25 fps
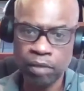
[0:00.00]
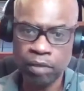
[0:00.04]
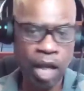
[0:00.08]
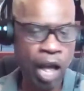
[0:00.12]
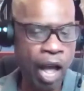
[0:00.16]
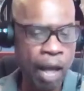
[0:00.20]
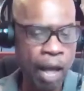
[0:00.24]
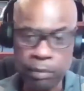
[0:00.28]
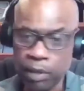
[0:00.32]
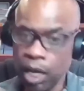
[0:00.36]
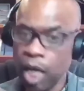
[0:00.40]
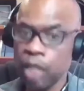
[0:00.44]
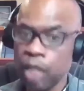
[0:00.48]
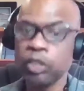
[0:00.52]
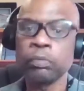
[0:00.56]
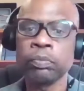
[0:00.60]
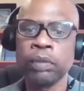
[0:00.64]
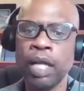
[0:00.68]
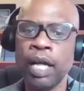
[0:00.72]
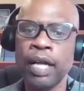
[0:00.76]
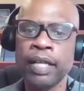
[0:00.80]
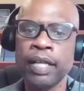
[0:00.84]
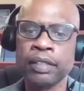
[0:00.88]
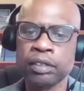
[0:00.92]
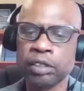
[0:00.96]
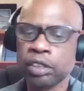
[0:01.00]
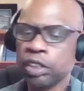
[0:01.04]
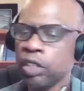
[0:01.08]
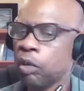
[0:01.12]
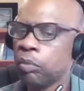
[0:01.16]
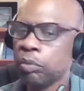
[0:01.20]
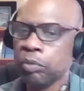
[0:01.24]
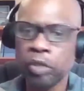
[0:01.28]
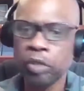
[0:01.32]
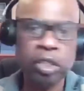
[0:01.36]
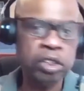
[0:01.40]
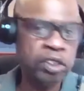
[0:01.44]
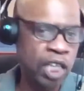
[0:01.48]
I'm colorblind. So
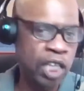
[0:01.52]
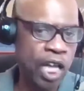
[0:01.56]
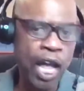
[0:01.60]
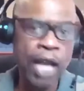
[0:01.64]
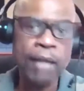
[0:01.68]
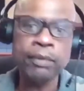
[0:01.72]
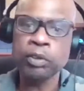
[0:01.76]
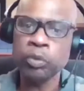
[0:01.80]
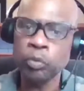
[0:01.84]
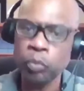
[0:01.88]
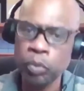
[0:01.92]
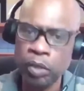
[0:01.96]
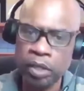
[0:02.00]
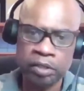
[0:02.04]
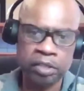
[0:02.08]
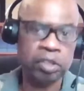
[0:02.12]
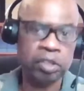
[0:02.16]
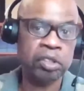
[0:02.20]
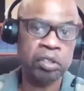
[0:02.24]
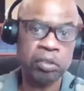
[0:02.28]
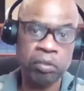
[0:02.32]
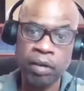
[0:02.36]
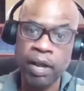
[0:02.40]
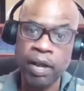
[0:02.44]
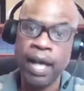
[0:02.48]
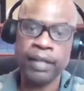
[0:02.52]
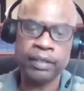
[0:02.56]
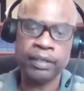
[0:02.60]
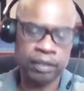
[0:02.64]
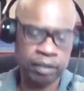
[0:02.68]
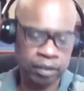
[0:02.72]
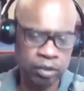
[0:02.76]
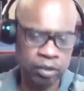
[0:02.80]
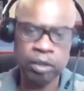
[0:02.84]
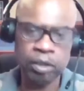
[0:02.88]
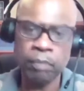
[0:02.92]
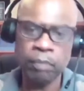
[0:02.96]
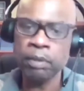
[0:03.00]
there are times where they're correct.
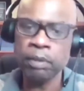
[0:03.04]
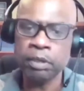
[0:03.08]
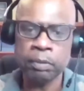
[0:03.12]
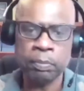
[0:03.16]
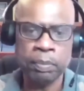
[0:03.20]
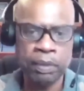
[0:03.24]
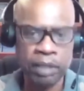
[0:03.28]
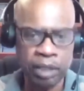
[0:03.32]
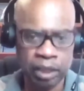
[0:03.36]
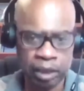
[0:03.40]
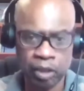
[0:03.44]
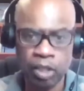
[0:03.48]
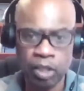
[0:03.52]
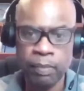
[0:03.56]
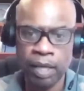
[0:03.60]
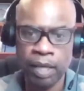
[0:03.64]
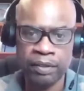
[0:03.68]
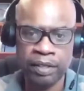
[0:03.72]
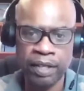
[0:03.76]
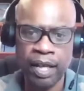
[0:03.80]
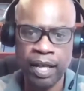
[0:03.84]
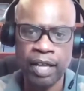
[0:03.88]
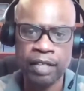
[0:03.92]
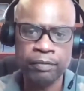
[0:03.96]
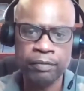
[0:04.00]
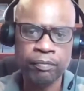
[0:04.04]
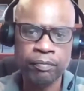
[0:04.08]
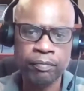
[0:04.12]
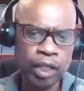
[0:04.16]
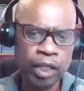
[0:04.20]
So let me just be clear about that.